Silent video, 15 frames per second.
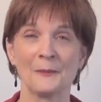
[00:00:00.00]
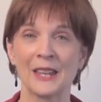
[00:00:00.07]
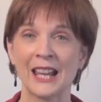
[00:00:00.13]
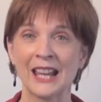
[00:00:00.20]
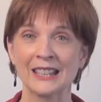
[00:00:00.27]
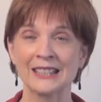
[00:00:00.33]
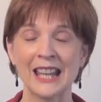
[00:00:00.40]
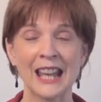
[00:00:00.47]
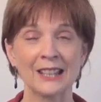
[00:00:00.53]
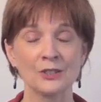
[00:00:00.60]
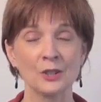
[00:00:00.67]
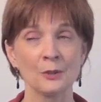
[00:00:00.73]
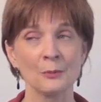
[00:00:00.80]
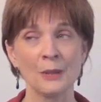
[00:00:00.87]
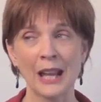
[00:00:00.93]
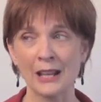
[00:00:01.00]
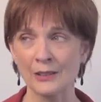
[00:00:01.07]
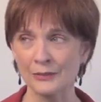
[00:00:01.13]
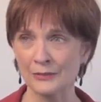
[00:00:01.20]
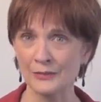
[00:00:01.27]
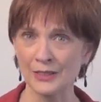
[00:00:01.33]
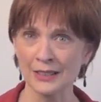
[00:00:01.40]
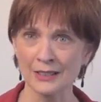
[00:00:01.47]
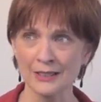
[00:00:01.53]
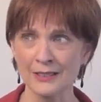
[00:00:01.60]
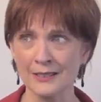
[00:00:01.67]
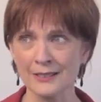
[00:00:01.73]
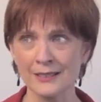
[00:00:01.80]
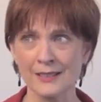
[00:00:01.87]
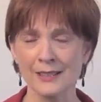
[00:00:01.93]
and you may
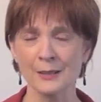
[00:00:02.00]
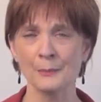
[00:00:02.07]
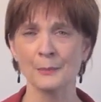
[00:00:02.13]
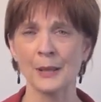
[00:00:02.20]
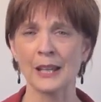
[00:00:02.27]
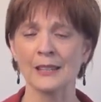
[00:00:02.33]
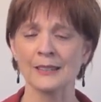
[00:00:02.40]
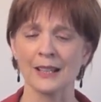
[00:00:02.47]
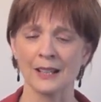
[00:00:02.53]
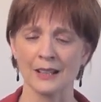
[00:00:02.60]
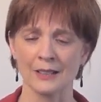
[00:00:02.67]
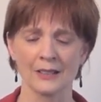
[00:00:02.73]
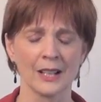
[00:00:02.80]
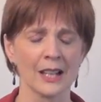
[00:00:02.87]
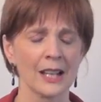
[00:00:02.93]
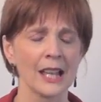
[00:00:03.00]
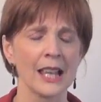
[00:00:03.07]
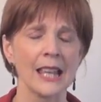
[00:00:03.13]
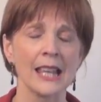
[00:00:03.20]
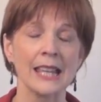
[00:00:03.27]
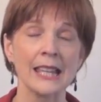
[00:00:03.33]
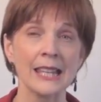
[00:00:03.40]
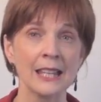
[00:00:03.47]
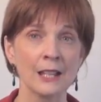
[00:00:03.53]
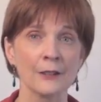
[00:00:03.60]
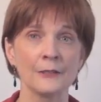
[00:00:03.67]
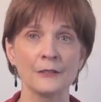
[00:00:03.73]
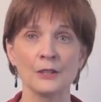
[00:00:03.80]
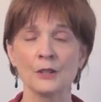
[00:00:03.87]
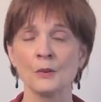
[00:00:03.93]
feel some pain there.
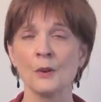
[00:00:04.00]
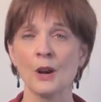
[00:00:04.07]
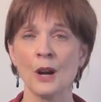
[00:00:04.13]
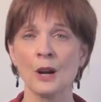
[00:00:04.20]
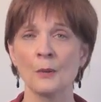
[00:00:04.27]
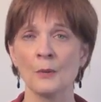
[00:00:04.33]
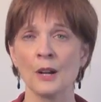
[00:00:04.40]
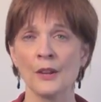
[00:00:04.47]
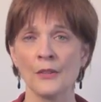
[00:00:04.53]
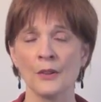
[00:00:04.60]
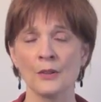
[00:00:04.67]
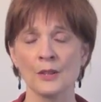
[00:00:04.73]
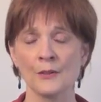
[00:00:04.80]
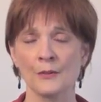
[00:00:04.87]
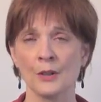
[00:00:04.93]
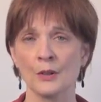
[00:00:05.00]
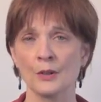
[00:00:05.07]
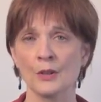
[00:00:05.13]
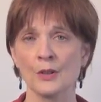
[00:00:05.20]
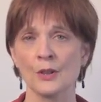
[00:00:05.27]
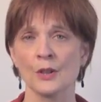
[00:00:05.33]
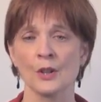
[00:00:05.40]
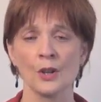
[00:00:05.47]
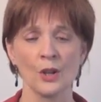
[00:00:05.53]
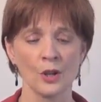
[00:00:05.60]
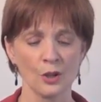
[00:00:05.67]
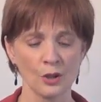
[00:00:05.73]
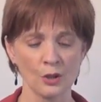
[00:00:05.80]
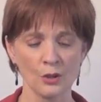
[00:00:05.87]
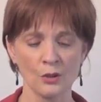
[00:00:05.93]
If you are one of those folks
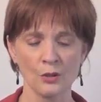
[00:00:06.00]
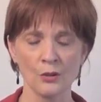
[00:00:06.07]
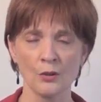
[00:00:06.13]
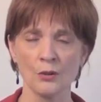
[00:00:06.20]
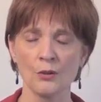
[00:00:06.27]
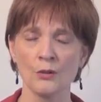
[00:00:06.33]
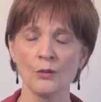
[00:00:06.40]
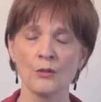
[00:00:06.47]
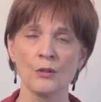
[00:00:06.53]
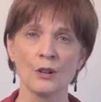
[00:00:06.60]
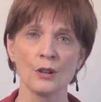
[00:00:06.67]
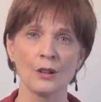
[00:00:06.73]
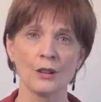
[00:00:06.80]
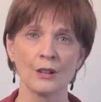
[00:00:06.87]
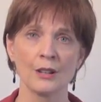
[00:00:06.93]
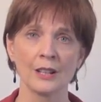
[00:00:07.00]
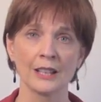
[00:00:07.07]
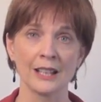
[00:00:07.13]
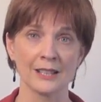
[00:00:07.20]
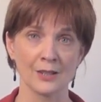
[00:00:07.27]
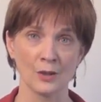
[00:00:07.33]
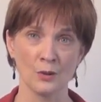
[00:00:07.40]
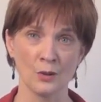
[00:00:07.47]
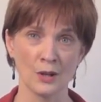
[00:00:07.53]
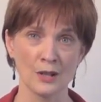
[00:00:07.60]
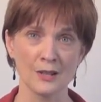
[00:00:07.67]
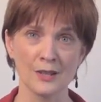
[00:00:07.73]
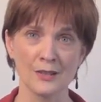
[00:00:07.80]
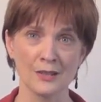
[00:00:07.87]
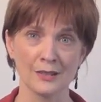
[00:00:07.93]
who gets
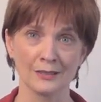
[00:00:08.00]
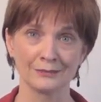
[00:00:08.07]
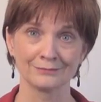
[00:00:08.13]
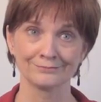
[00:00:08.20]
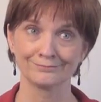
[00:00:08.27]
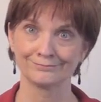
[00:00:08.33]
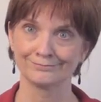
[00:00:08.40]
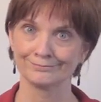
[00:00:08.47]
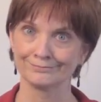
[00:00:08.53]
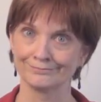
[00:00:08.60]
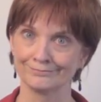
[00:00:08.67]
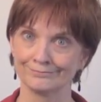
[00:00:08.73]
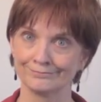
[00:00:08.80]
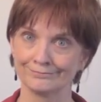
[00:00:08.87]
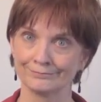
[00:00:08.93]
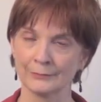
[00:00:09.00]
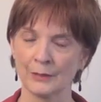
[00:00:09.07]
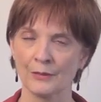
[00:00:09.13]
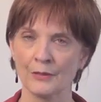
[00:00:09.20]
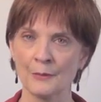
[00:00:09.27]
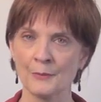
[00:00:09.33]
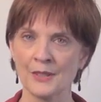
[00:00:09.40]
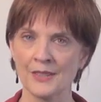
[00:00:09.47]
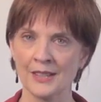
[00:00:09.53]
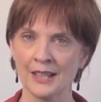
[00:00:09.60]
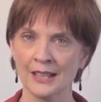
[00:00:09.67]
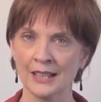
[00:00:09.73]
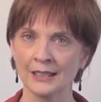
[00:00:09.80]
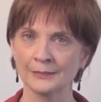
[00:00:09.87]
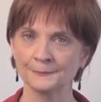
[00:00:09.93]
hoarse from
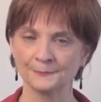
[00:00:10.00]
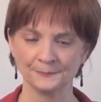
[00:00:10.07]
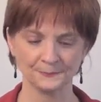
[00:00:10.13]
singing,